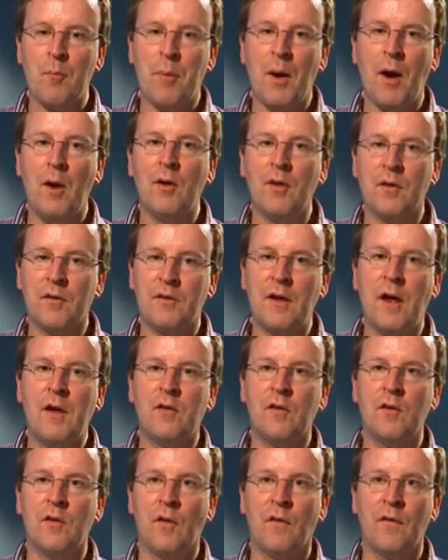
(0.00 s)
polar
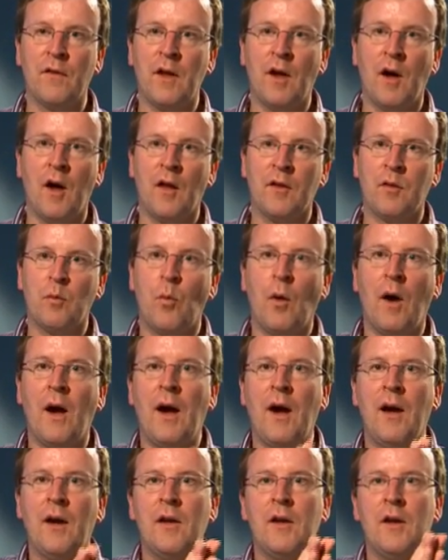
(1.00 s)
stations on the Earth
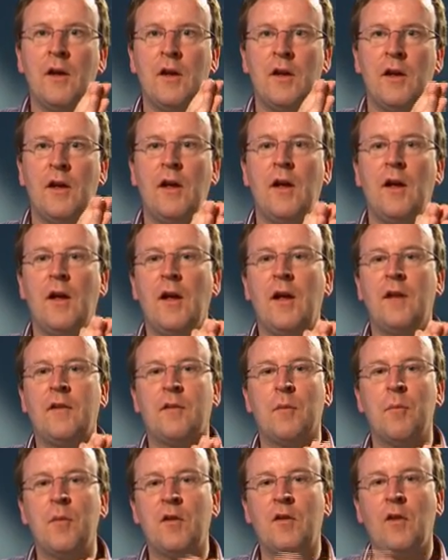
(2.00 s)
where
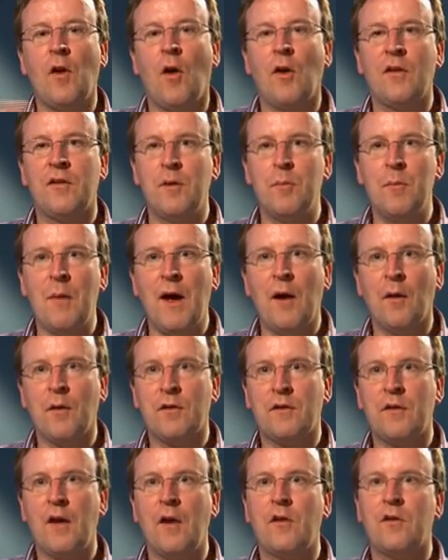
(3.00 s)
it's a majority male
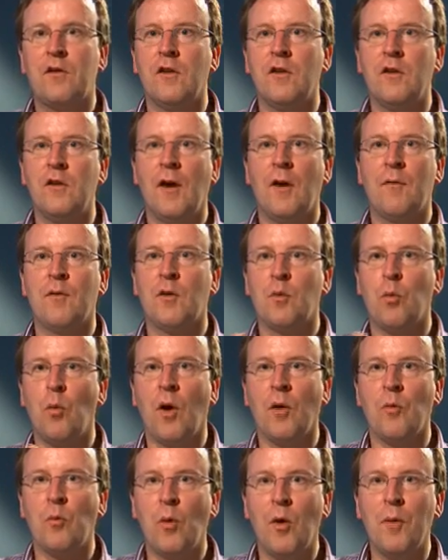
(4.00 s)
station and you have just
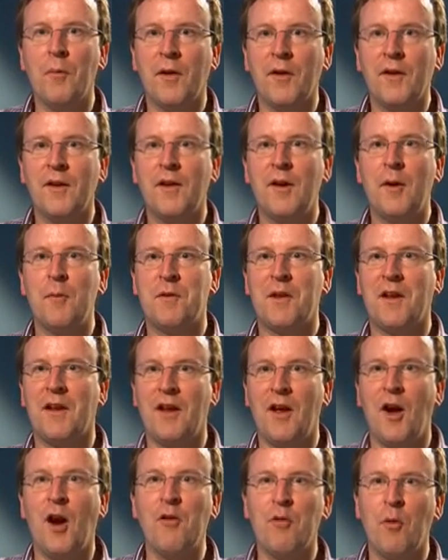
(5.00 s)
one woman,
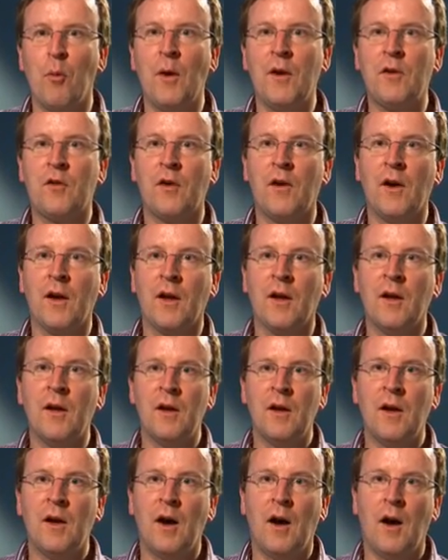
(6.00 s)
particularly overwintering.
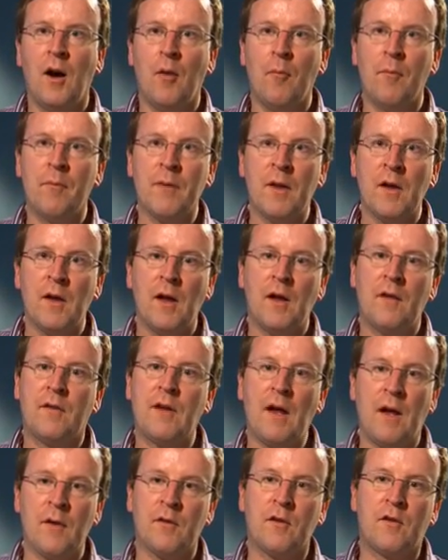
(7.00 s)
It
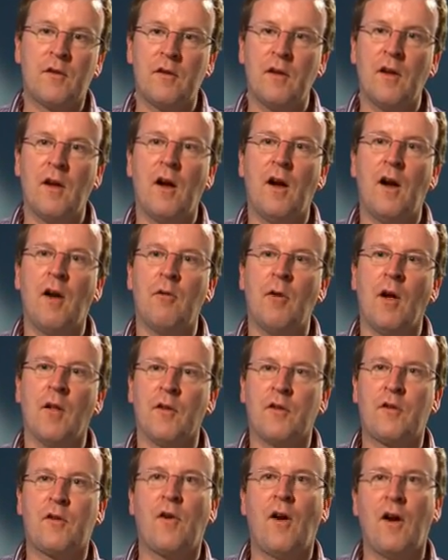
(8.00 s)
sounds a
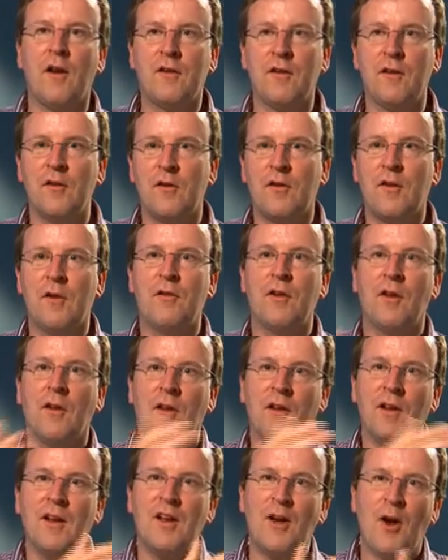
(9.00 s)
rather trite and
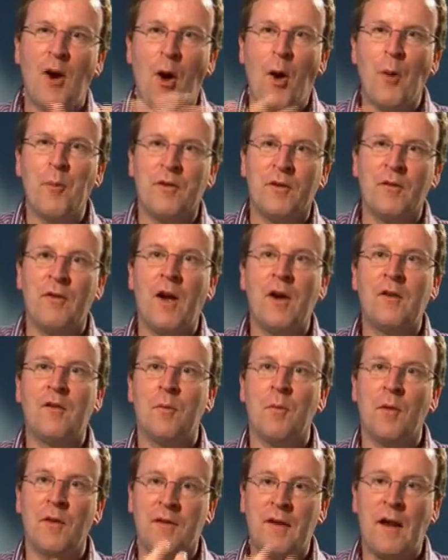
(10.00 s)
trivial
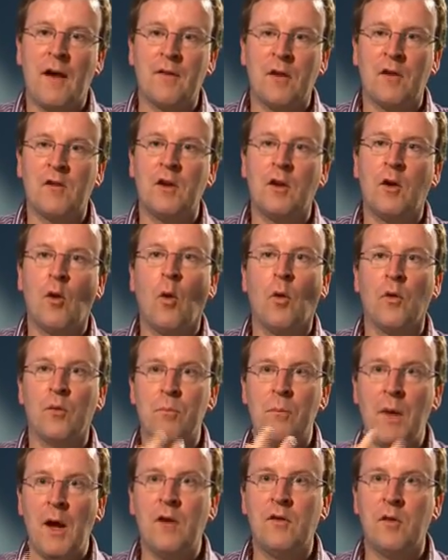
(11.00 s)
observation, but this has actually
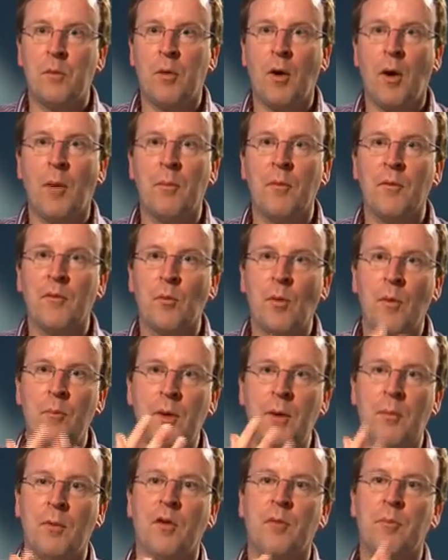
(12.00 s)
caused major problems when
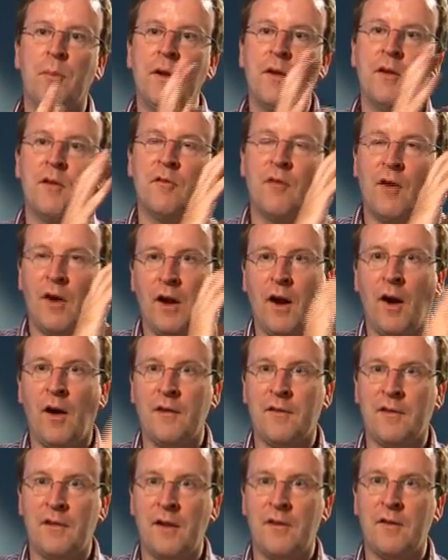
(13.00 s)
people have been in very
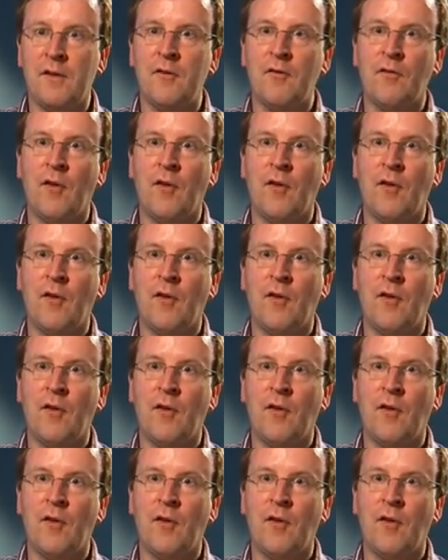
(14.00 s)
isolated